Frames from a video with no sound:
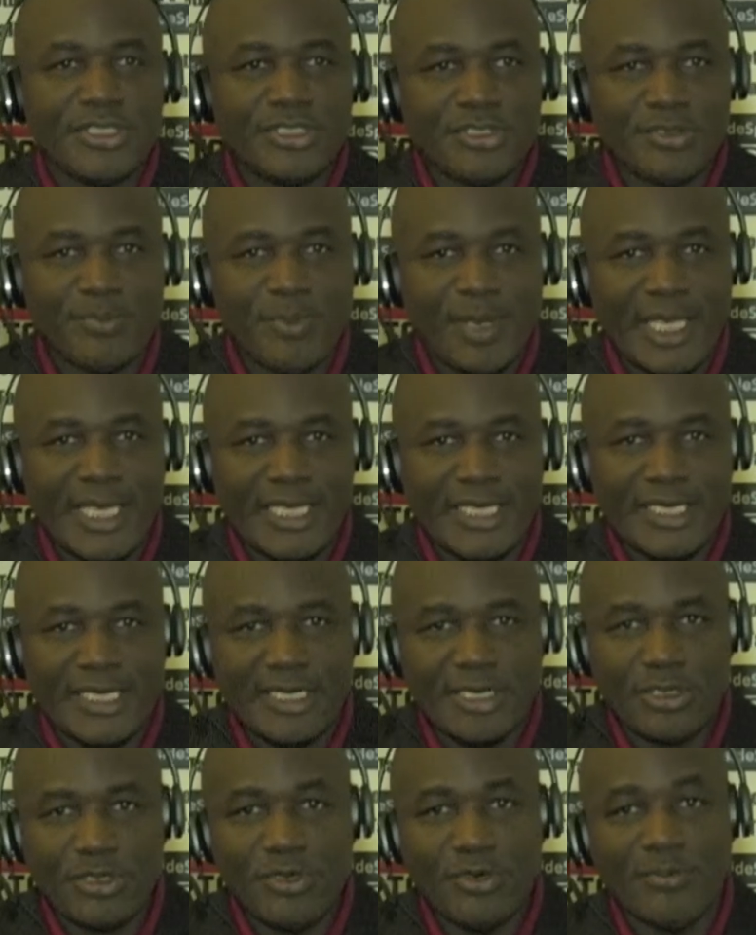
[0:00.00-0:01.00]
to make
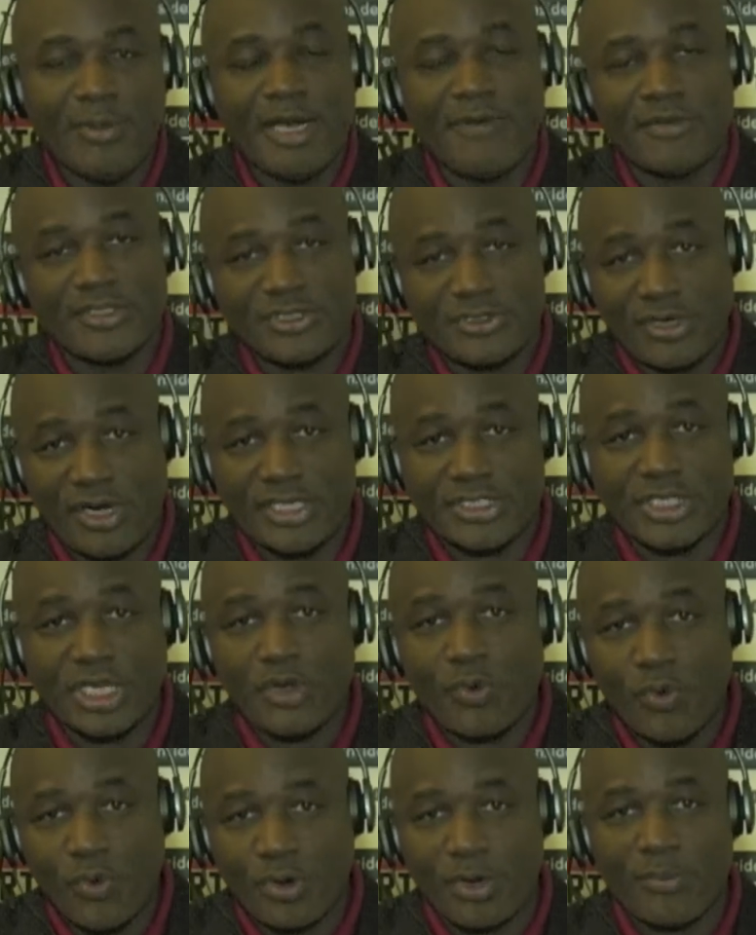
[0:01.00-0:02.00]
whomever starts
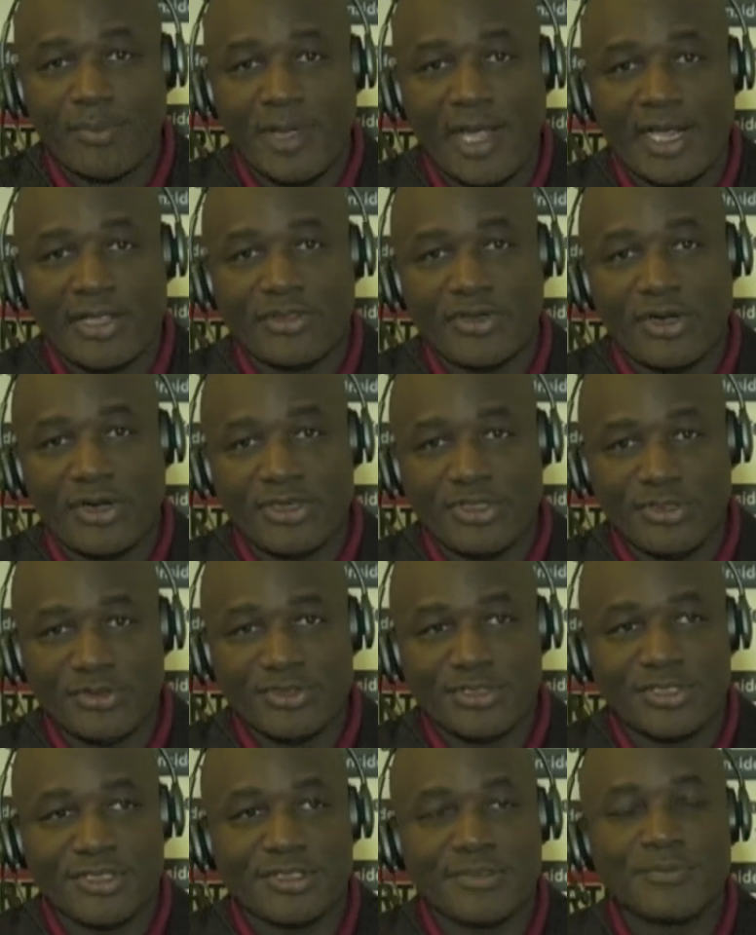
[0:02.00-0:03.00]
at quarterback there in
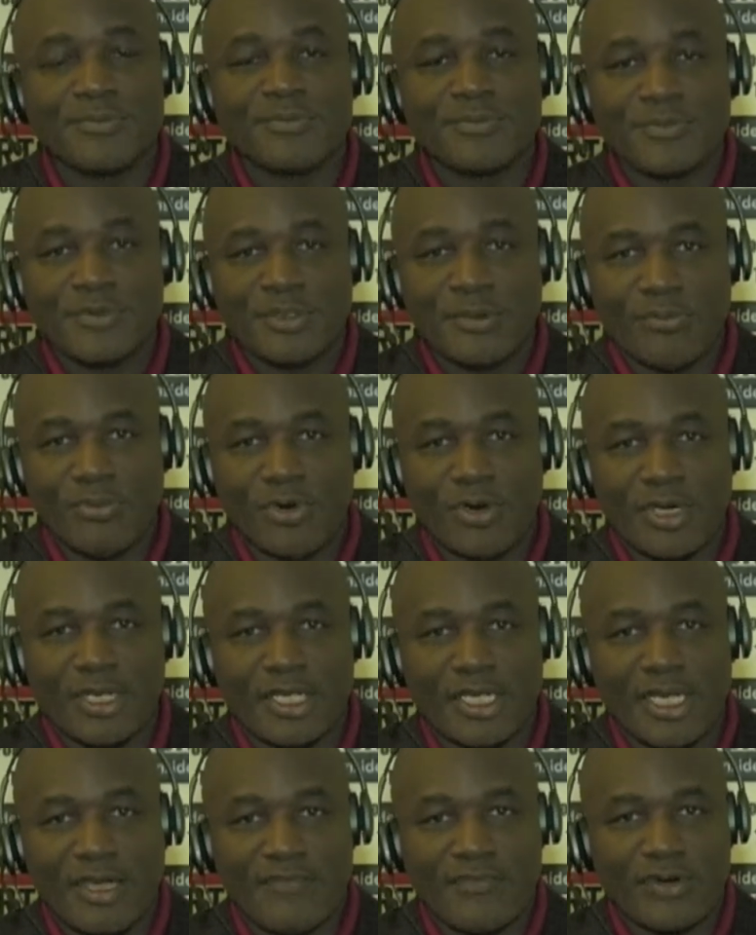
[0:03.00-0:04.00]
Houston more
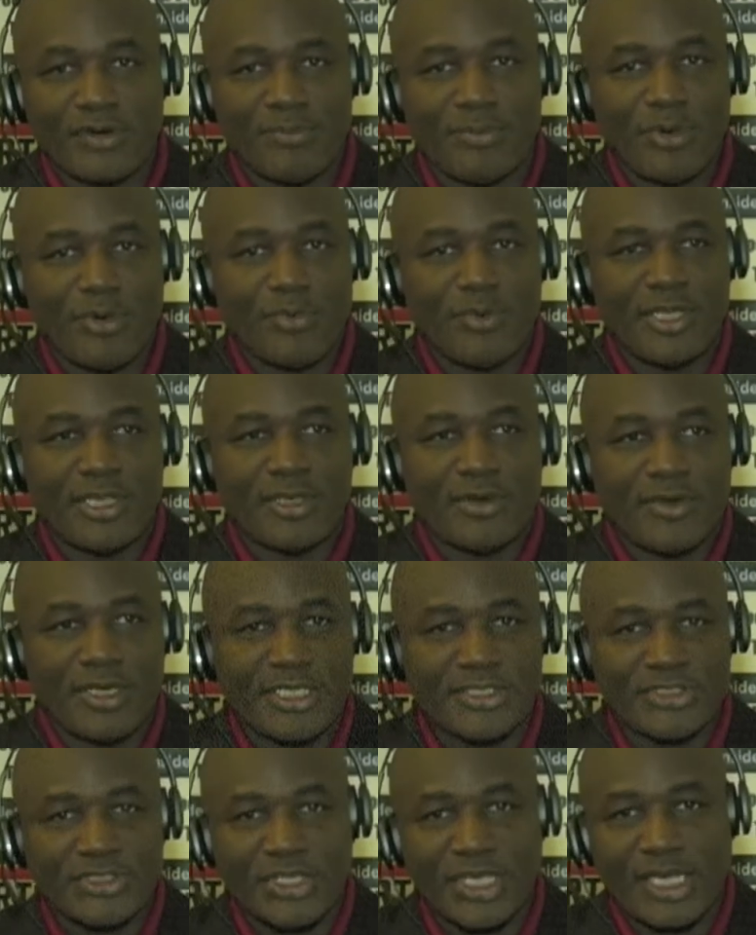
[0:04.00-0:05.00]
uncomfortable, whether
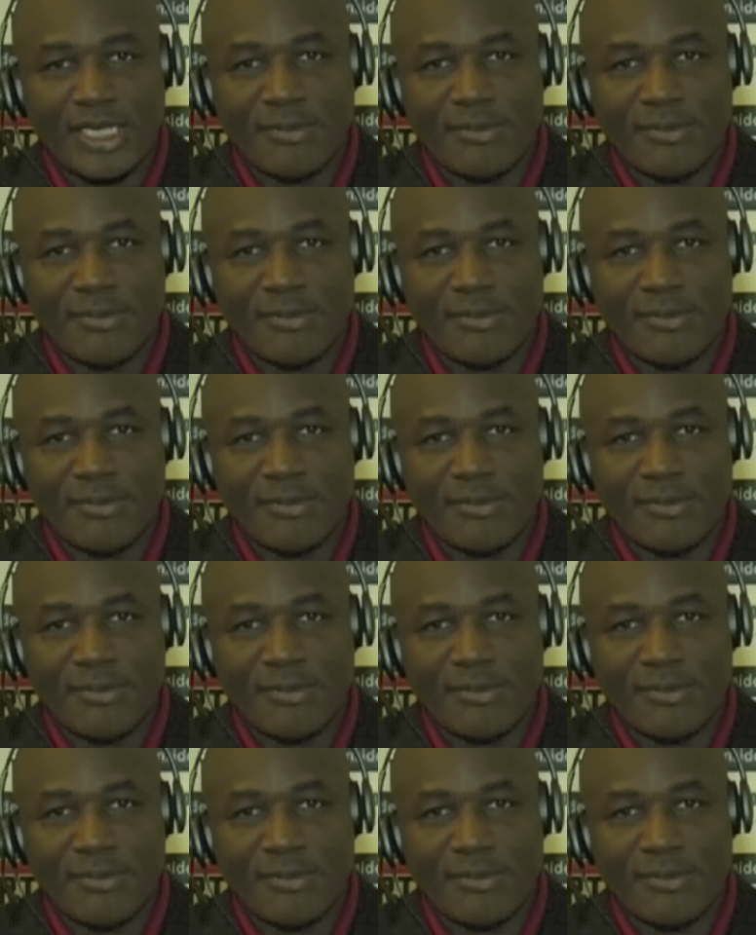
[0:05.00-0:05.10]
it's